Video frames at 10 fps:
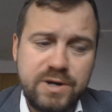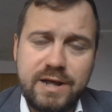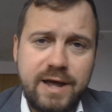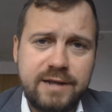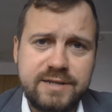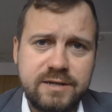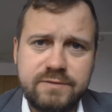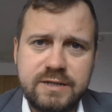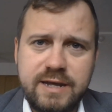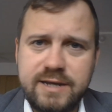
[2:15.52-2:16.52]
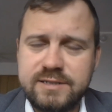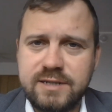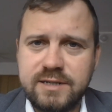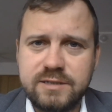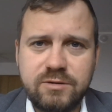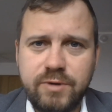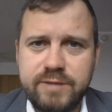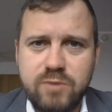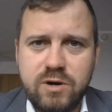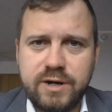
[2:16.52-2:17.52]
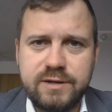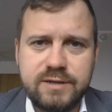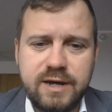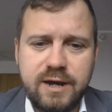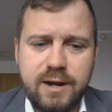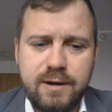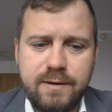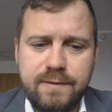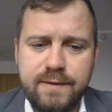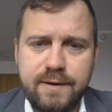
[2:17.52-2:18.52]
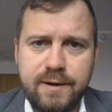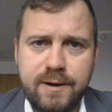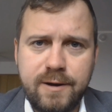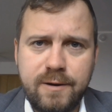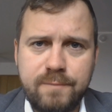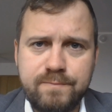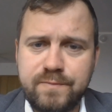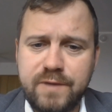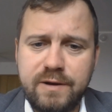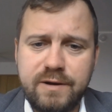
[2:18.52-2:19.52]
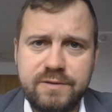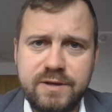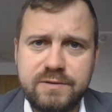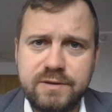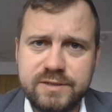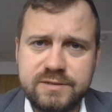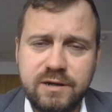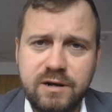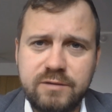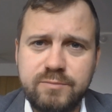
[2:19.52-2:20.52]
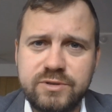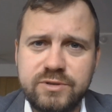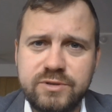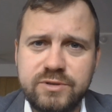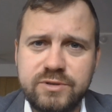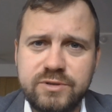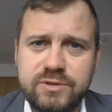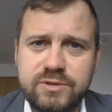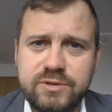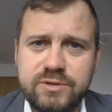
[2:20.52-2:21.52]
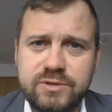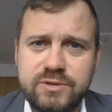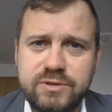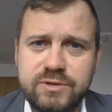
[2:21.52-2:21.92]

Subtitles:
but at the end of the day, it's a growing market, and I think there's a lot of potential here still.